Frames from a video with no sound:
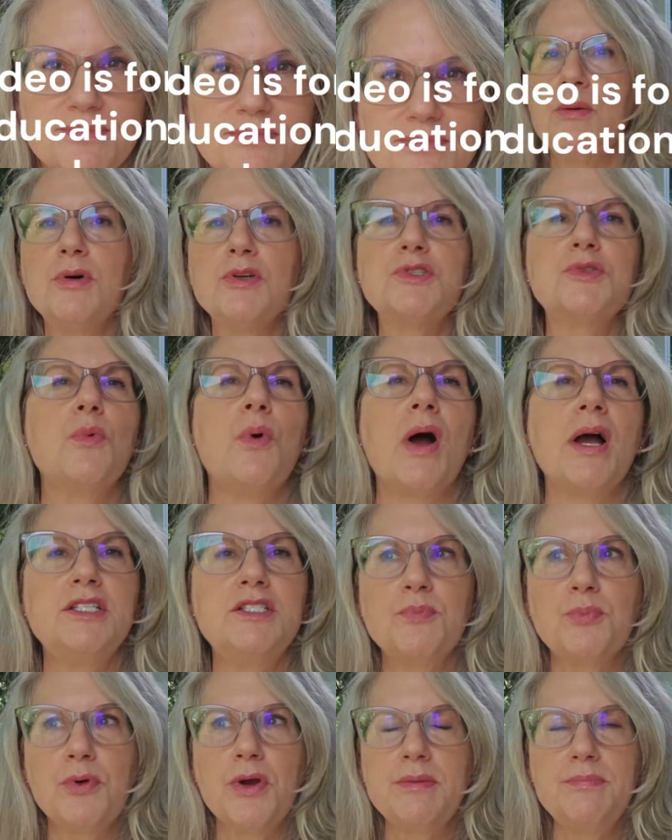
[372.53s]
The most
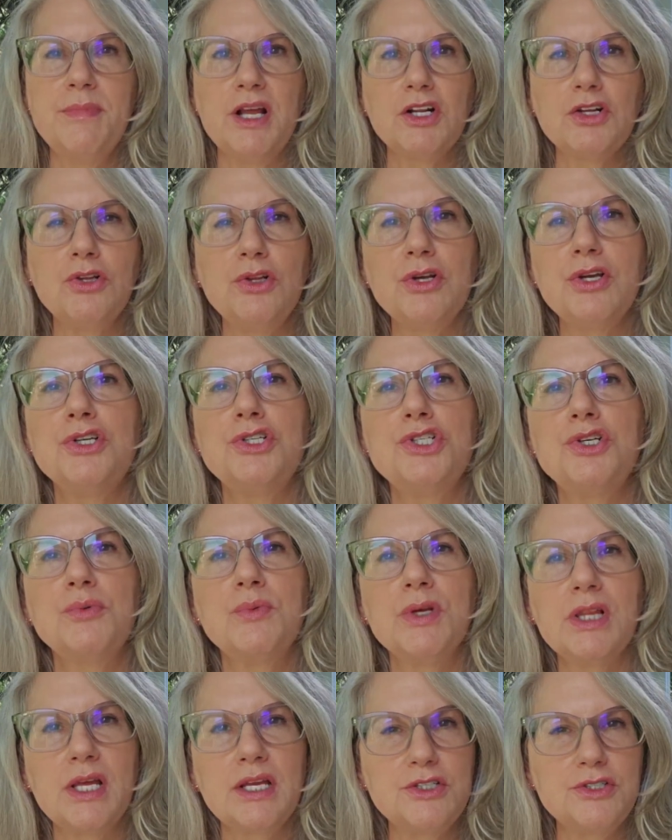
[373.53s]
widespread medical issue
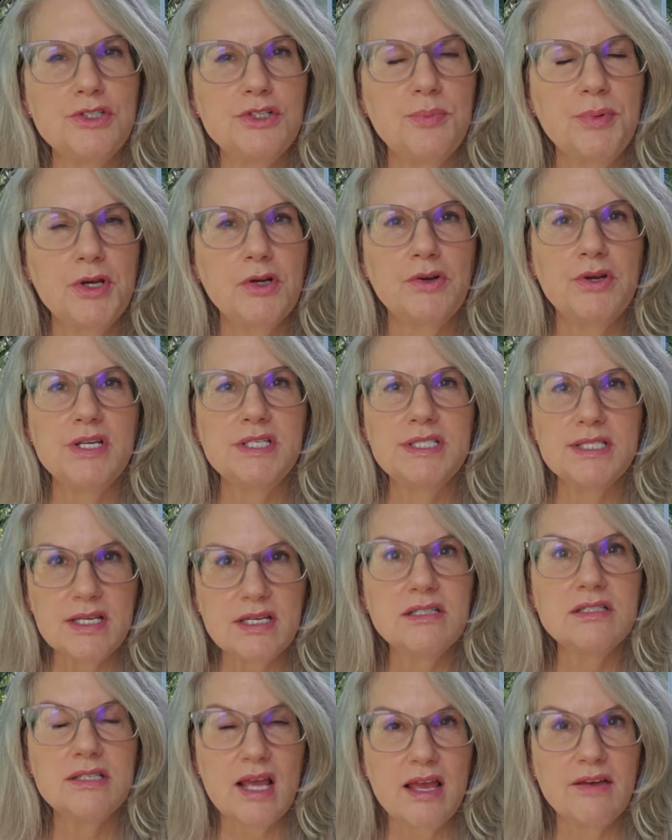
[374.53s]
related to periods
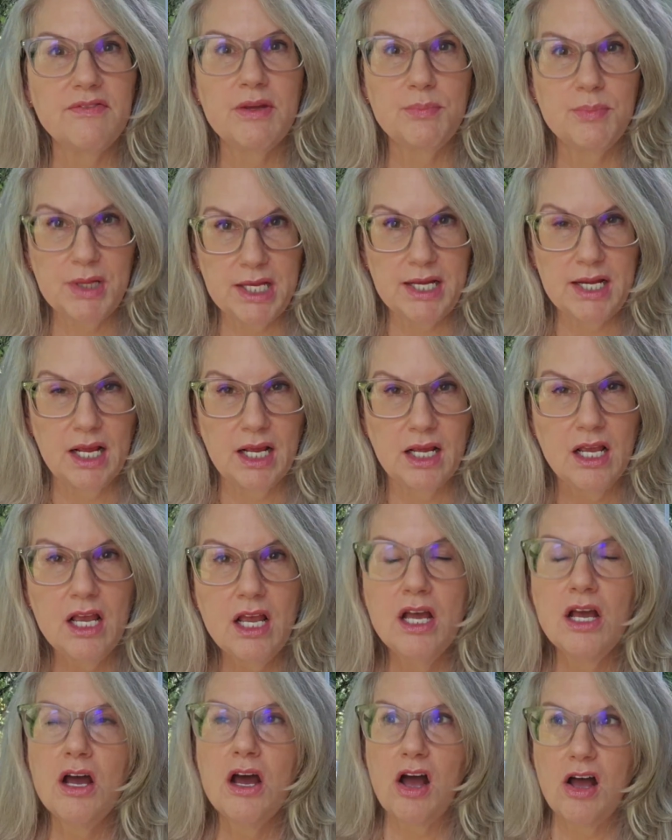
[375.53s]
is heavy bleeding,
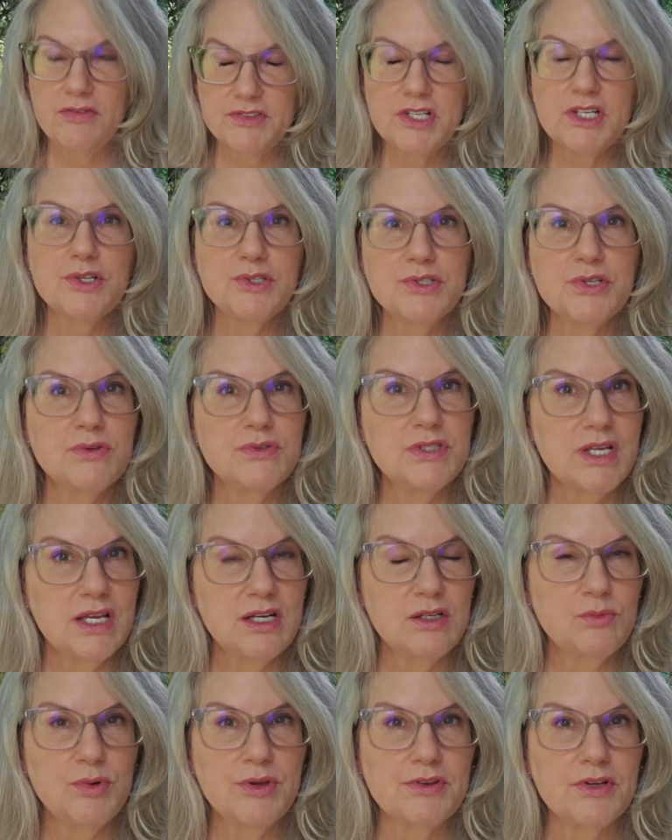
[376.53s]
often
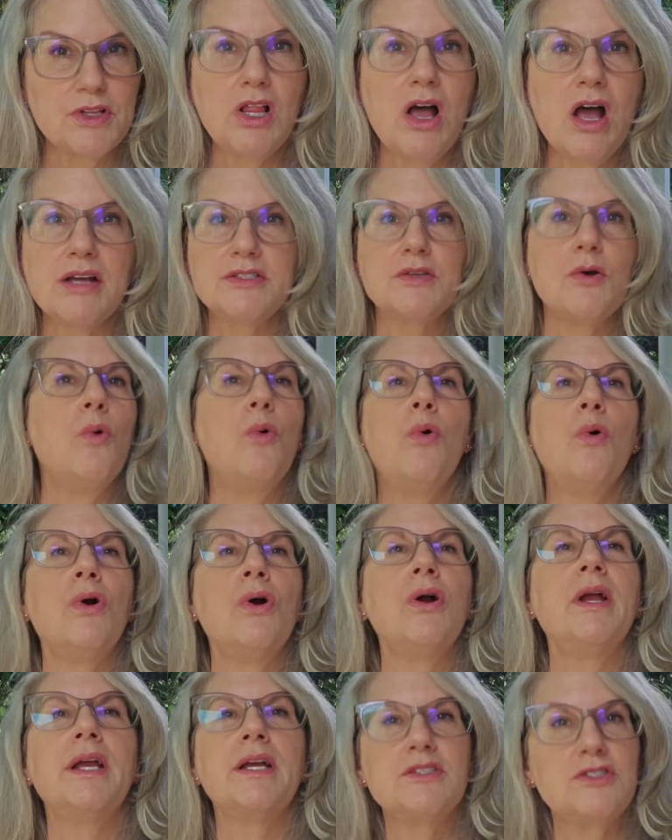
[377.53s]
associated with clots
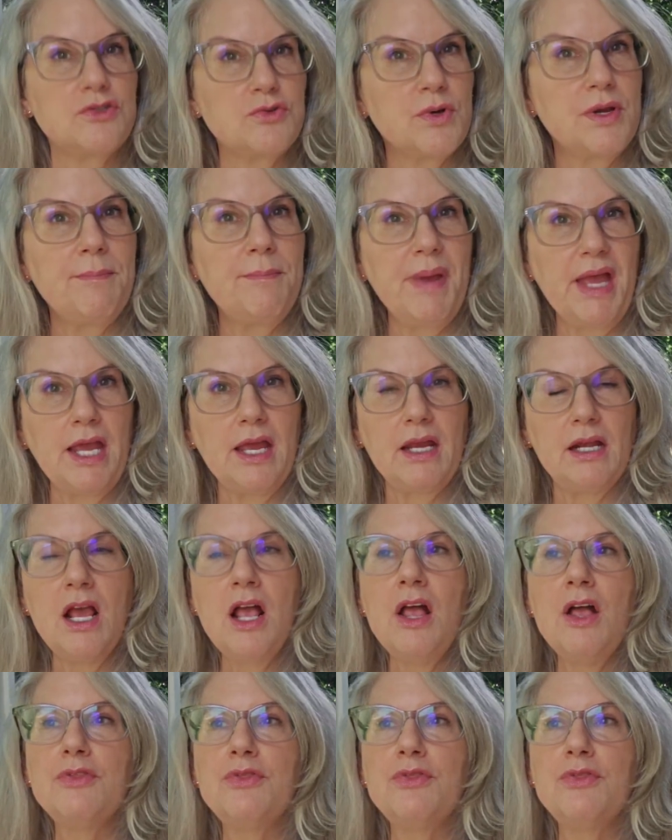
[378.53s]
or extreme pain.